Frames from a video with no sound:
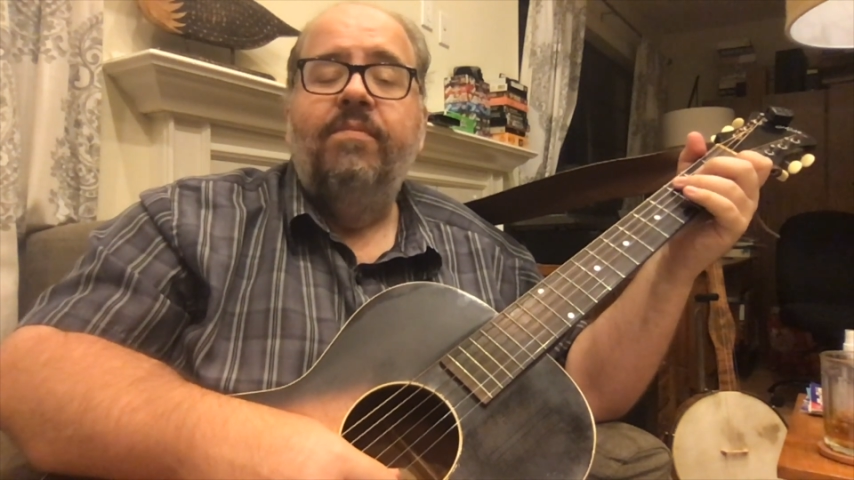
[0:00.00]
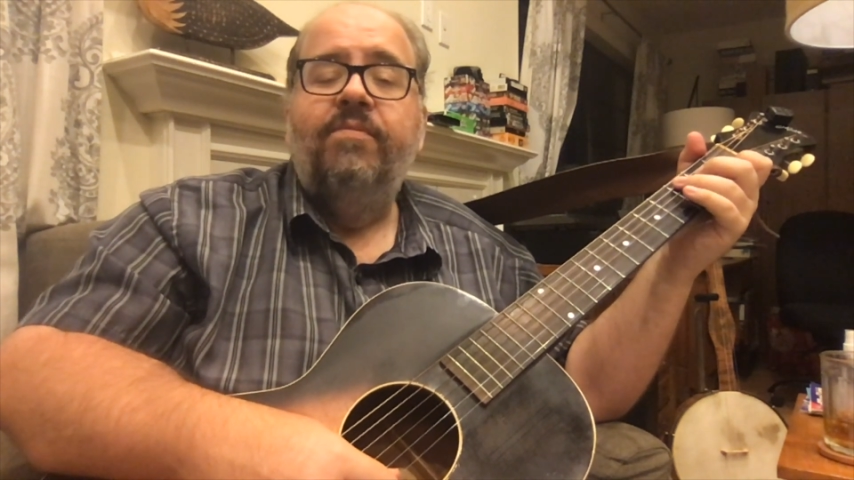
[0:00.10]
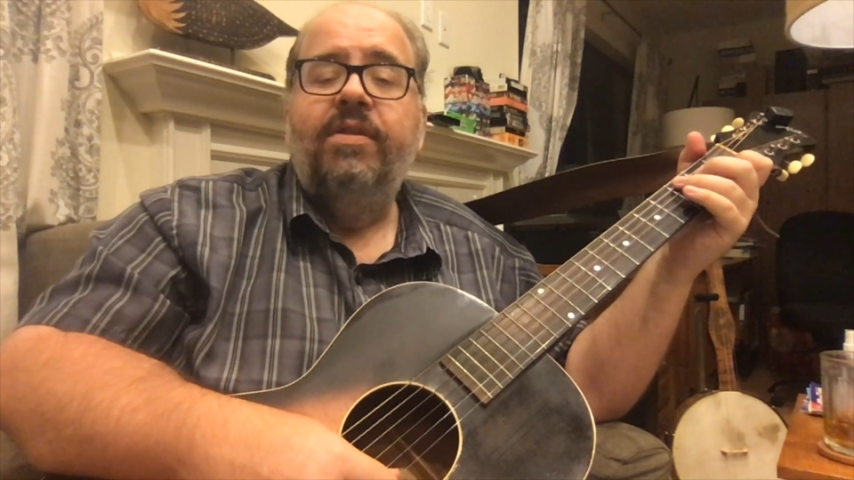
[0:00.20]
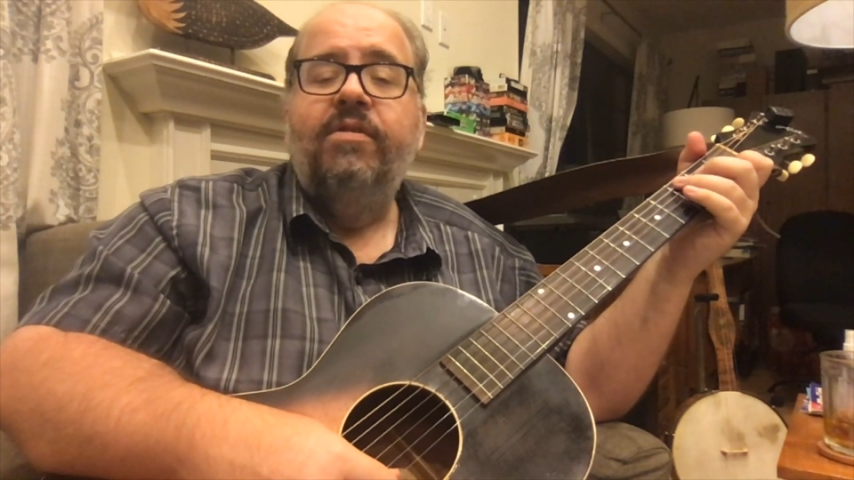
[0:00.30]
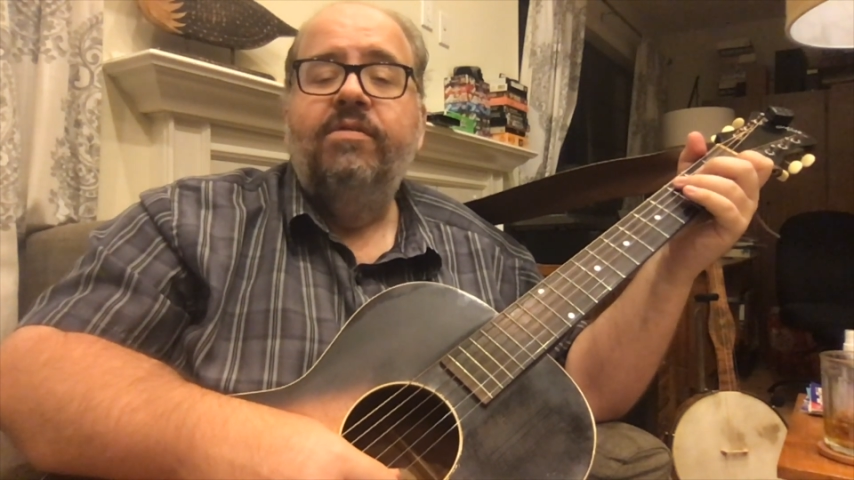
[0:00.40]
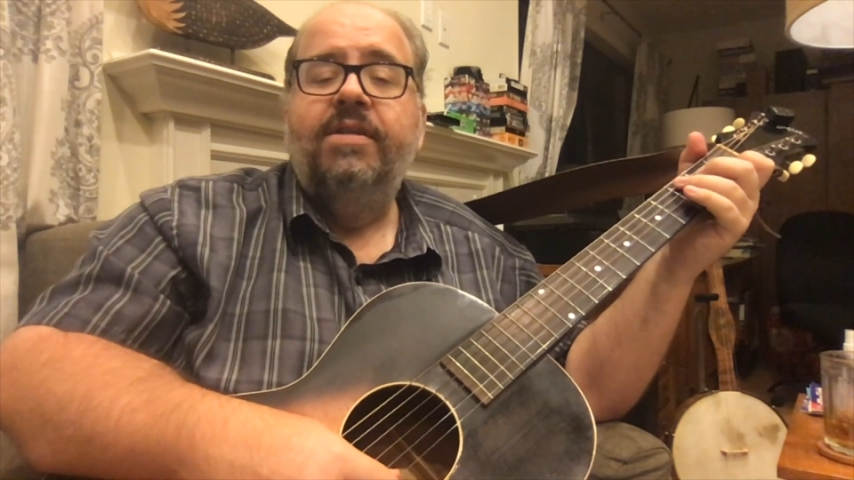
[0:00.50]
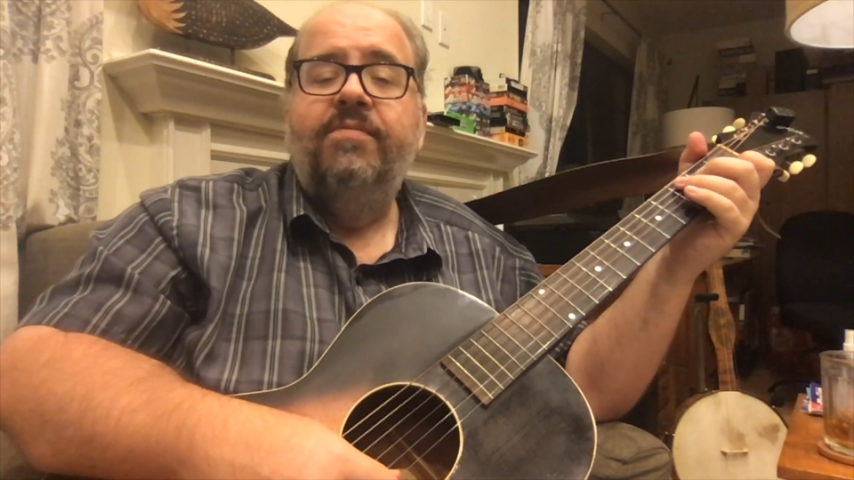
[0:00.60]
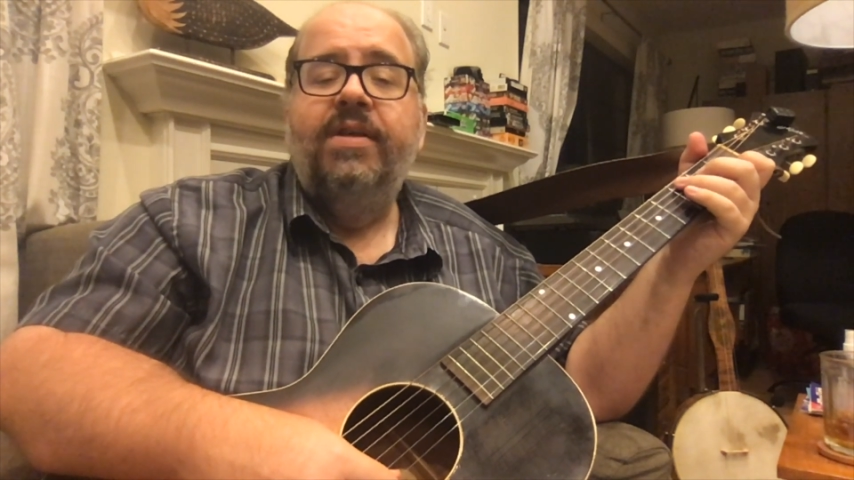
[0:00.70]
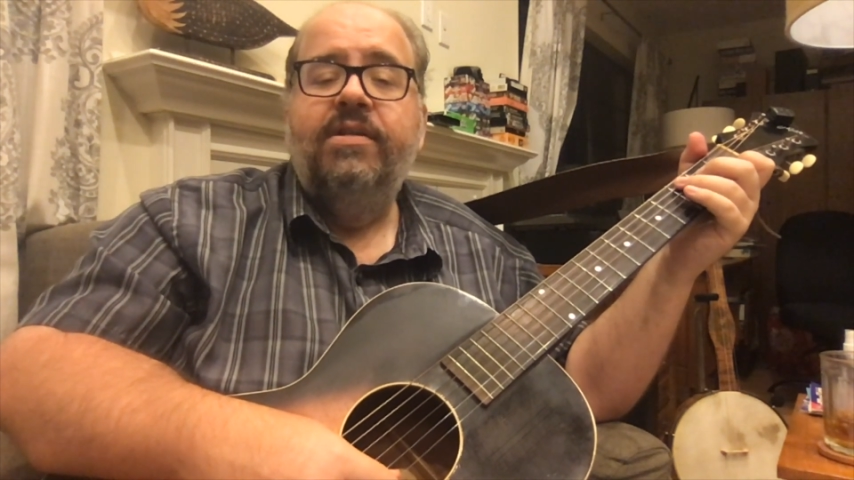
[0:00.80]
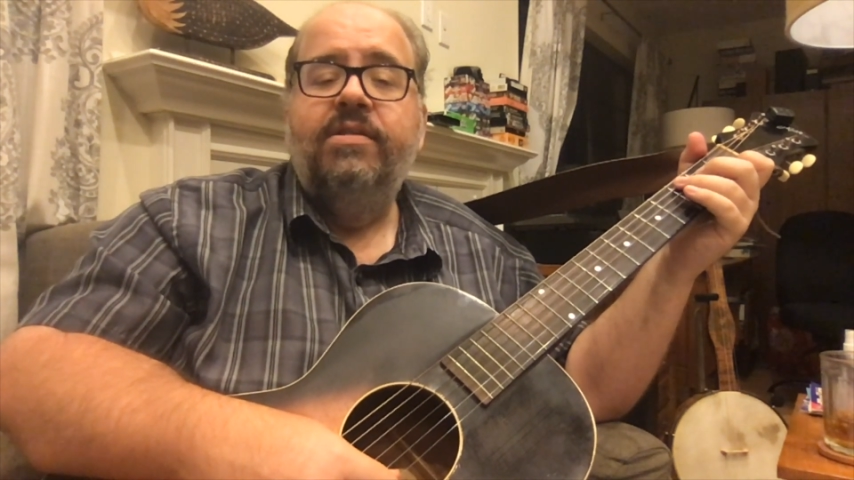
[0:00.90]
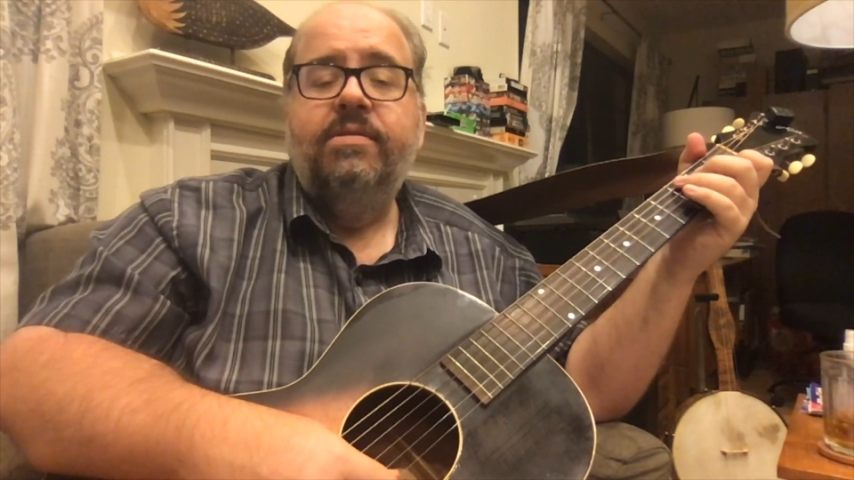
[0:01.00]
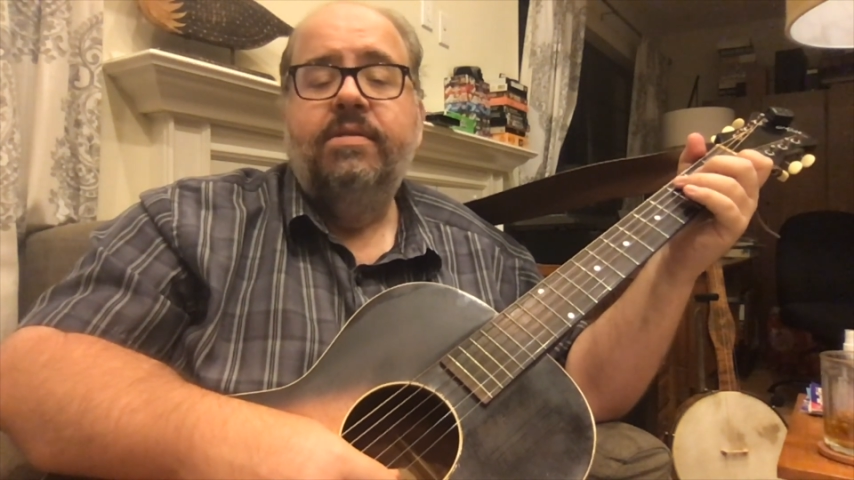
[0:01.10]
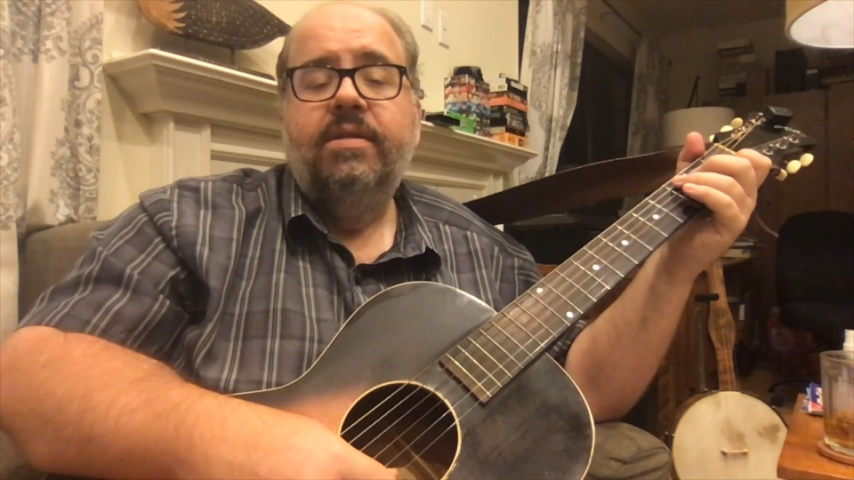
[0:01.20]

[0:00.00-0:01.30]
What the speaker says: Fiddlers Convention.